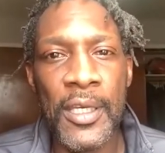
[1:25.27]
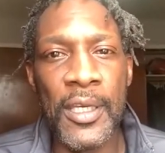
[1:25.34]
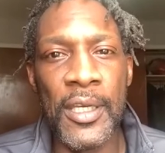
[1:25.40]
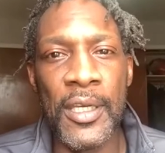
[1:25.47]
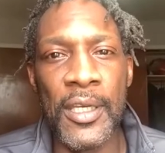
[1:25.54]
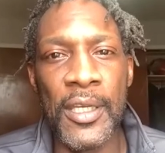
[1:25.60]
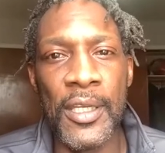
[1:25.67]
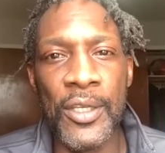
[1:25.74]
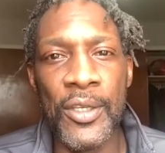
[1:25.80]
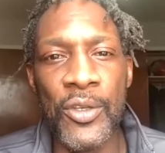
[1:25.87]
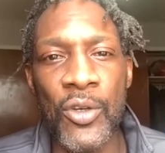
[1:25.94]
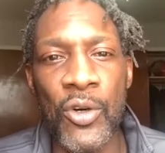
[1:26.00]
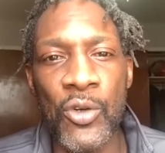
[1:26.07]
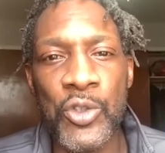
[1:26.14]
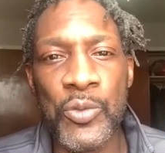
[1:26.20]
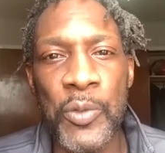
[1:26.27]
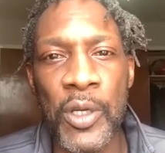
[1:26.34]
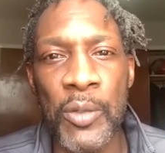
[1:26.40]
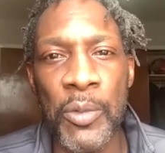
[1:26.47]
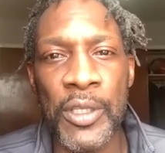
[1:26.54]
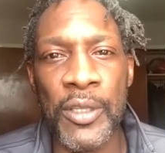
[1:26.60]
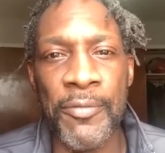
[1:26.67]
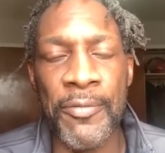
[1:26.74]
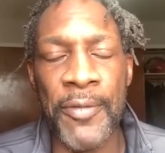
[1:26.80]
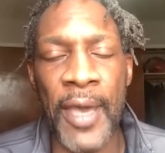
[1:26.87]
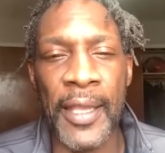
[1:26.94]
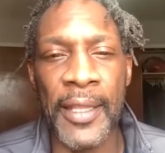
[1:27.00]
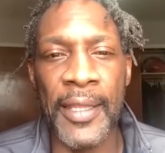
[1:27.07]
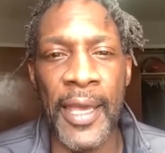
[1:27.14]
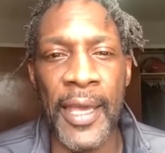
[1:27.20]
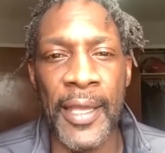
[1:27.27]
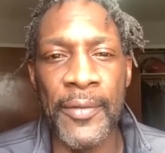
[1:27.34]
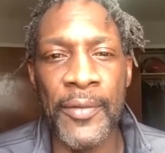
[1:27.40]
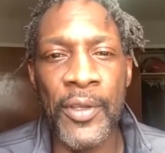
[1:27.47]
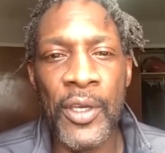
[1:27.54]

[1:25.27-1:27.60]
And, you know, speak about the fact that